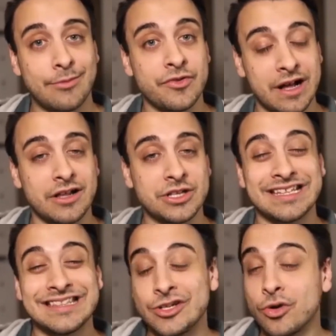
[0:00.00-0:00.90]
and theology
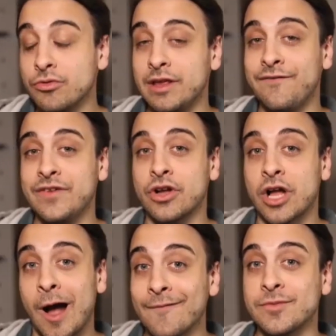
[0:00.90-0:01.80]
that they don't really feel
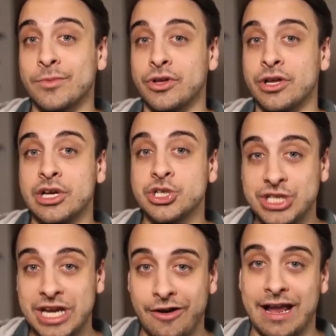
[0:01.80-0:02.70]
comfortable
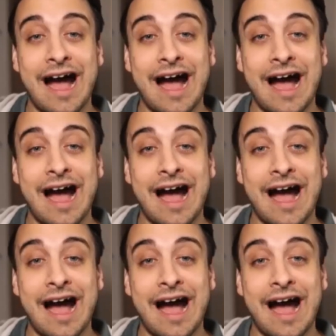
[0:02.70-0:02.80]
sharing.